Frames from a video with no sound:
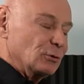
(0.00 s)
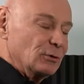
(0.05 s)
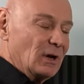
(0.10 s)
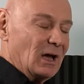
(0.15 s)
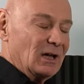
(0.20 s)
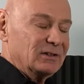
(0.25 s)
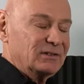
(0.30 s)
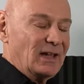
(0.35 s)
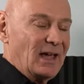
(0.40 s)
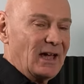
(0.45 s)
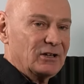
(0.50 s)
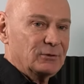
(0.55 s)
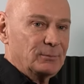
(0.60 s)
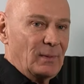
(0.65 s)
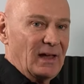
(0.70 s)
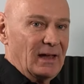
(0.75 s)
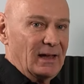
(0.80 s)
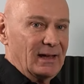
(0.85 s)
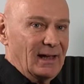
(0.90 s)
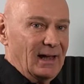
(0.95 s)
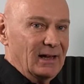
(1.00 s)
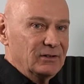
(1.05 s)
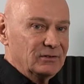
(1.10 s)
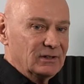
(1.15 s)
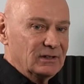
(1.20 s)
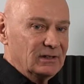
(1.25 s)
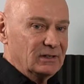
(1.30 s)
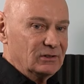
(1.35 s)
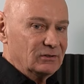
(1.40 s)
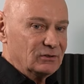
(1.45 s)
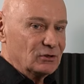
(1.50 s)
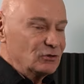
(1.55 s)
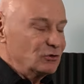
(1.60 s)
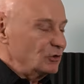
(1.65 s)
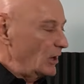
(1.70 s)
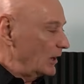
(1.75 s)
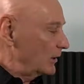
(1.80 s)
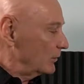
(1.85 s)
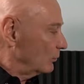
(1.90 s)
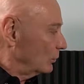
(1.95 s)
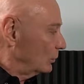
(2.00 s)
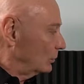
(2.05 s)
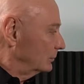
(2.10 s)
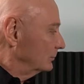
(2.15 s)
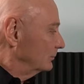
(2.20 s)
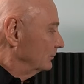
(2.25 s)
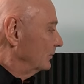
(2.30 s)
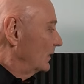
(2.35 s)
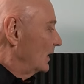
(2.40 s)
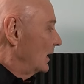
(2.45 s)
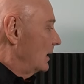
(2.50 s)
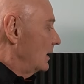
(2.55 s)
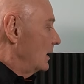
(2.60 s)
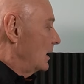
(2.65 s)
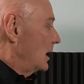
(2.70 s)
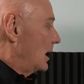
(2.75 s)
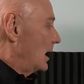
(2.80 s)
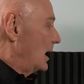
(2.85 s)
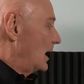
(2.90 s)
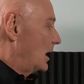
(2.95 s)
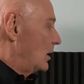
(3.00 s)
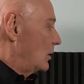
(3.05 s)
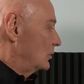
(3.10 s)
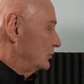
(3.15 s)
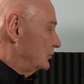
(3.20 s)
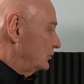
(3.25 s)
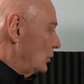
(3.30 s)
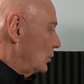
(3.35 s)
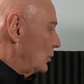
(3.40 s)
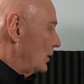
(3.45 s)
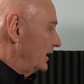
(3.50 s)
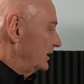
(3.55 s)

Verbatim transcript: are not tax paying entities in general. How, so